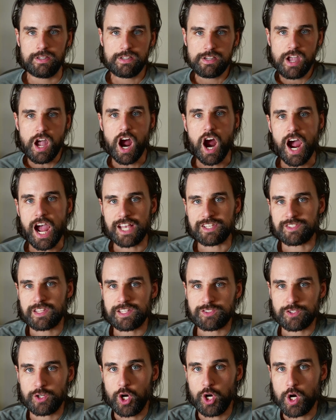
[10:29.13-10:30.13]
All right, so
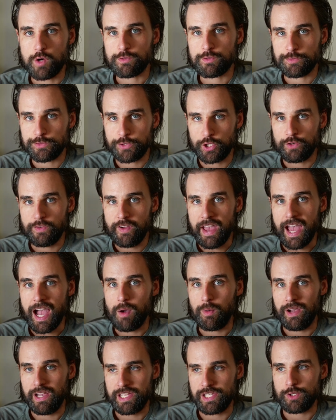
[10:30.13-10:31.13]
that's an overview of
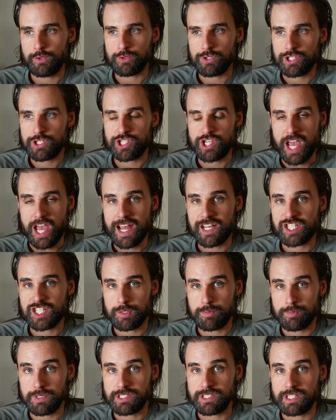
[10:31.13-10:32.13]
how I use
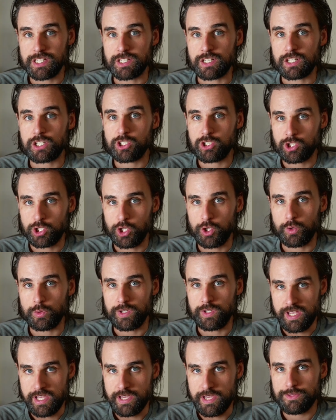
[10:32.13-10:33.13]
ChatGPT to clone
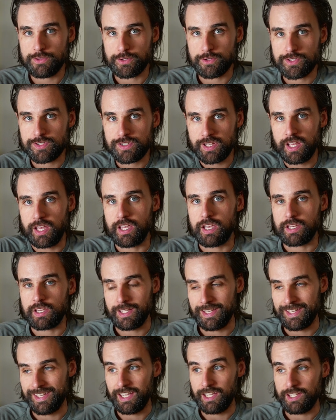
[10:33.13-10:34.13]
Etherscan.
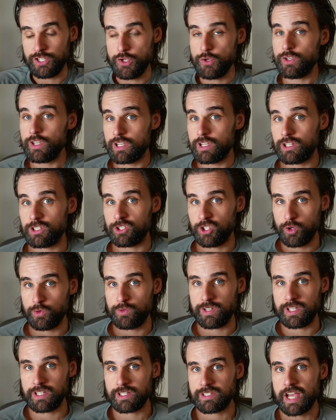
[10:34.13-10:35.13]
Again, you could clone
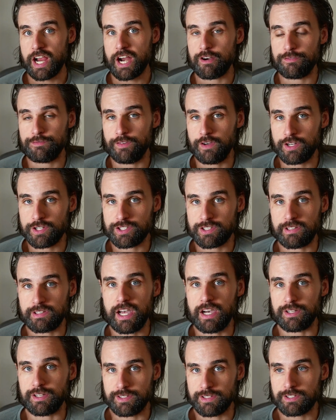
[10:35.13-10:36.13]
the entire
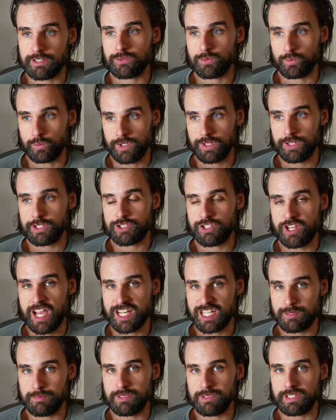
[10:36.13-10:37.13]
functionality of this with
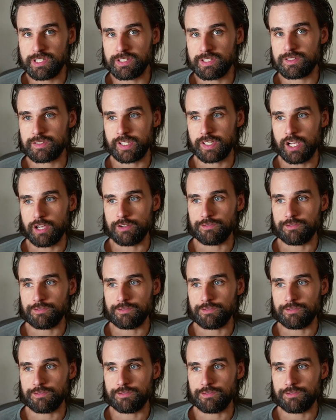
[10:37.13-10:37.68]
ChatGPT itself.